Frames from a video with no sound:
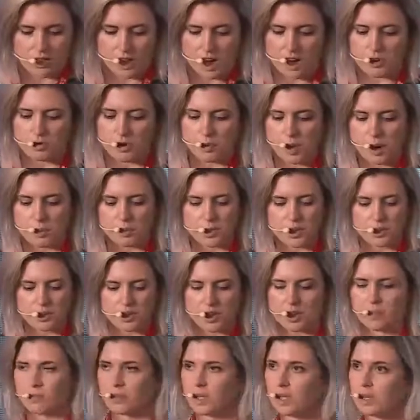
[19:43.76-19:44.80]
And remember
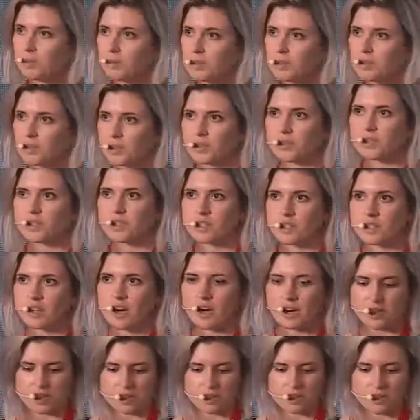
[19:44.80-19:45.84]
that people use
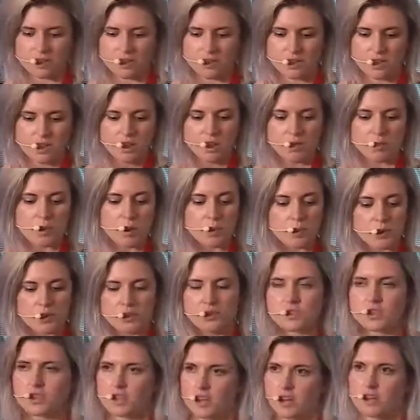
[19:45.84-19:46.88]
tech. People
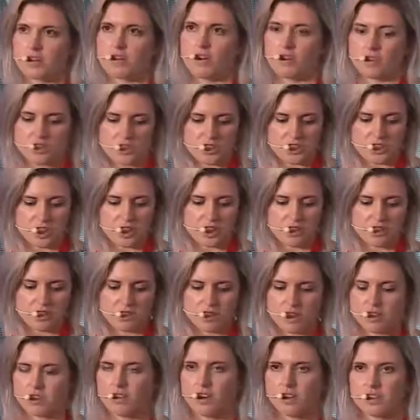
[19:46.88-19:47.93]
use technology.
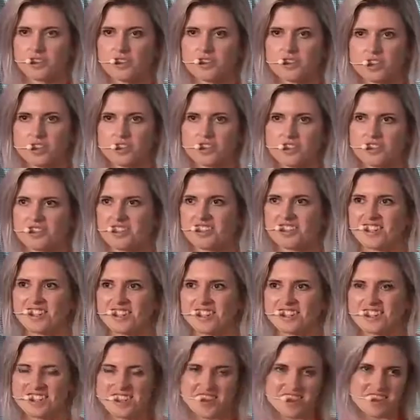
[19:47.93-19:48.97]
Technology doesn't
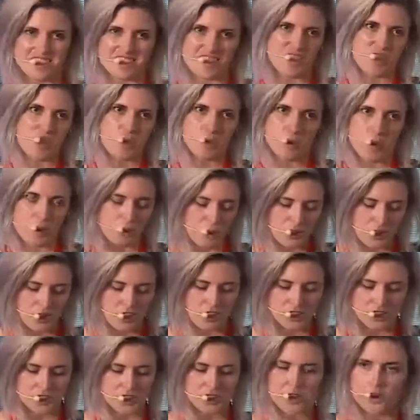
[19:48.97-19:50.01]
exist in a bubble
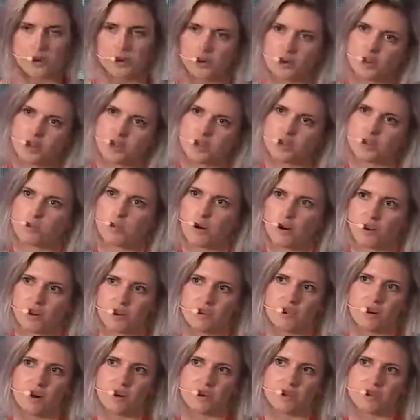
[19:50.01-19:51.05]
on its own. It's part of
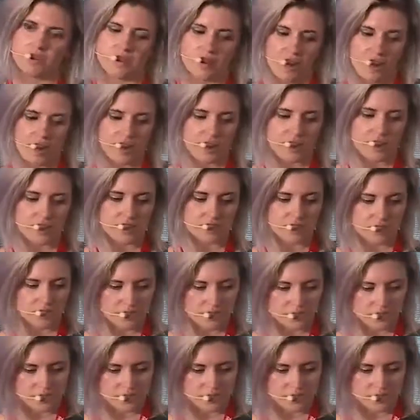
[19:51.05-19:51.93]
our societies.